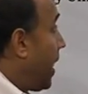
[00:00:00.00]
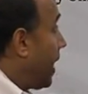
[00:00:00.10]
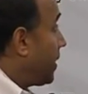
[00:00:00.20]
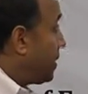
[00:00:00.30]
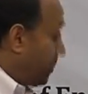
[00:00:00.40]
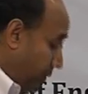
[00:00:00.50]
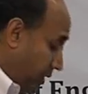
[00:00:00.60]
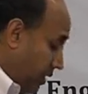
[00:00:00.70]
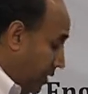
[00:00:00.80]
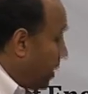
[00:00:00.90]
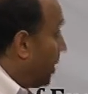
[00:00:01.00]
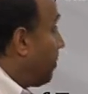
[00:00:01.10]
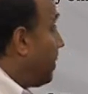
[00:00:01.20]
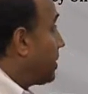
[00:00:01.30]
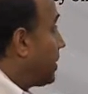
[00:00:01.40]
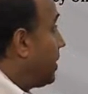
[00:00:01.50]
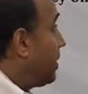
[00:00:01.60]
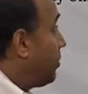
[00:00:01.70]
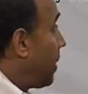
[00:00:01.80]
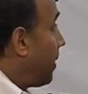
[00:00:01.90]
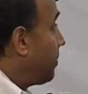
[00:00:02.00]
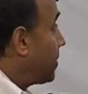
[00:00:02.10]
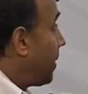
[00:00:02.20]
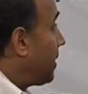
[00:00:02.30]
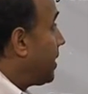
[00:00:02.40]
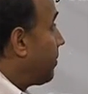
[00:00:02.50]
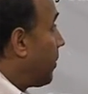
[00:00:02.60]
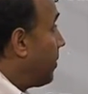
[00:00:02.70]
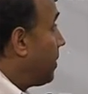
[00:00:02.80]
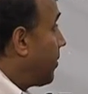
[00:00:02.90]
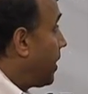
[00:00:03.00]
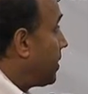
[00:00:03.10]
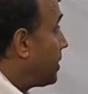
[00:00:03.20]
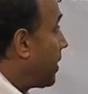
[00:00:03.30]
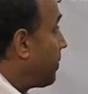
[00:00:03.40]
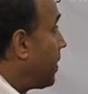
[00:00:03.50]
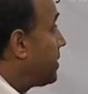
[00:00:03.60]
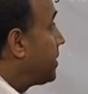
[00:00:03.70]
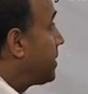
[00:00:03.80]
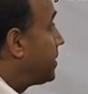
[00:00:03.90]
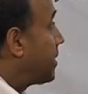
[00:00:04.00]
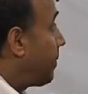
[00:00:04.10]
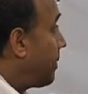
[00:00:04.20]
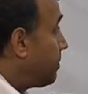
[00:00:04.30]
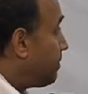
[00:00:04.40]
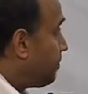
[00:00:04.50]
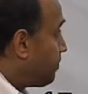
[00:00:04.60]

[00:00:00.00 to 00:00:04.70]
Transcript: anticipated, but then you have some other problem where the surprising things happen.